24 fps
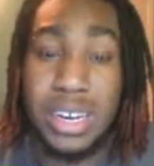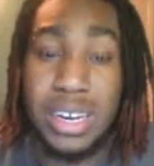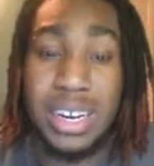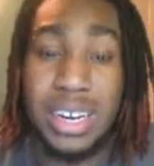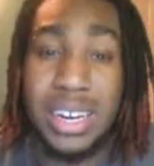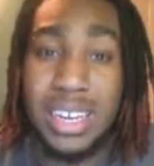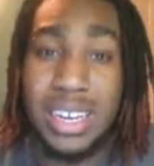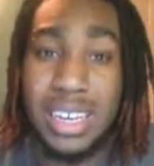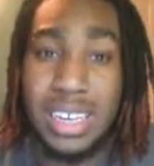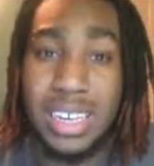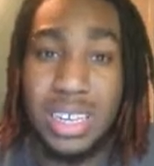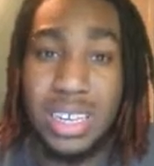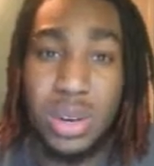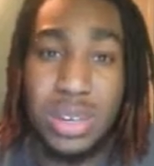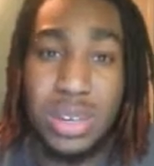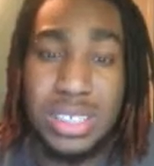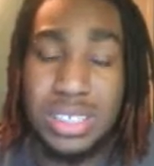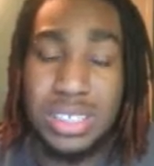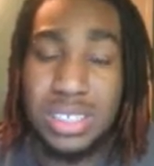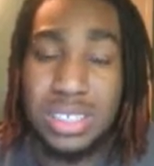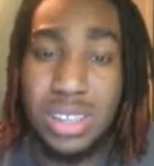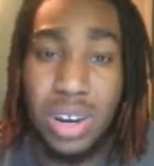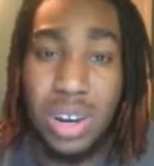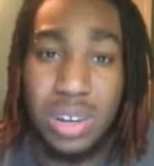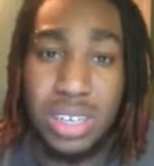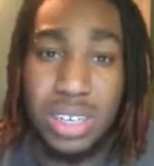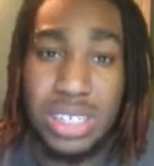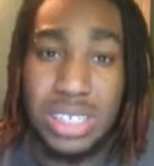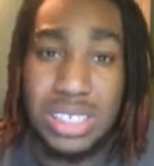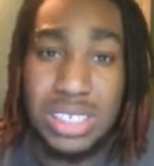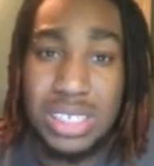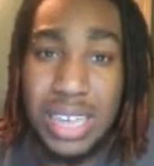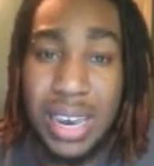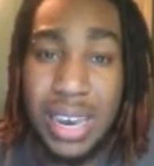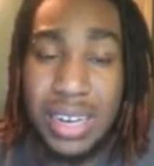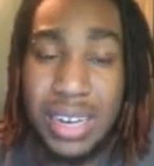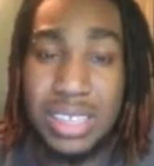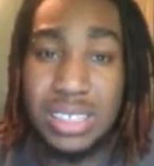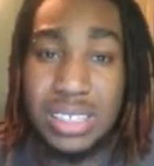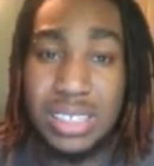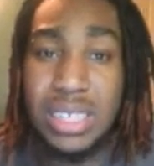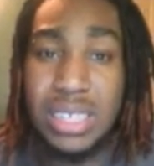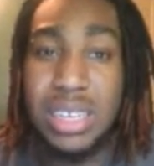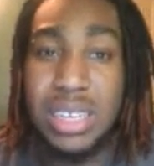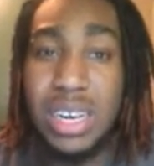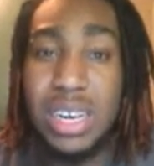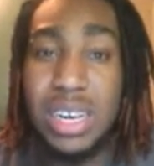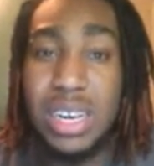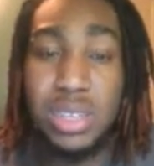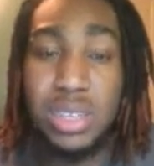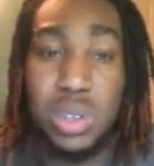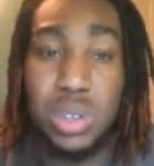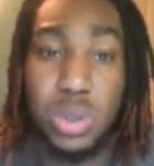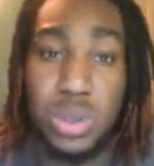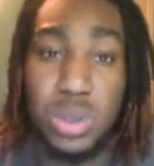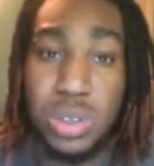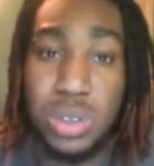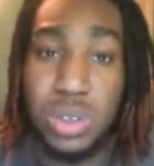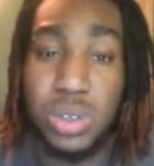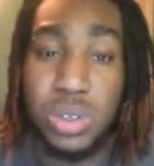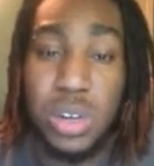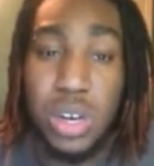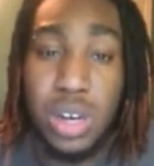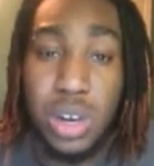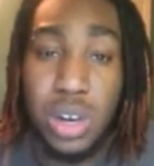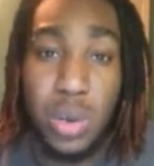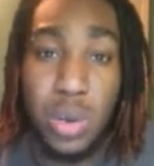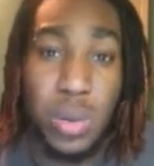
And, you know, it's sad to say that Google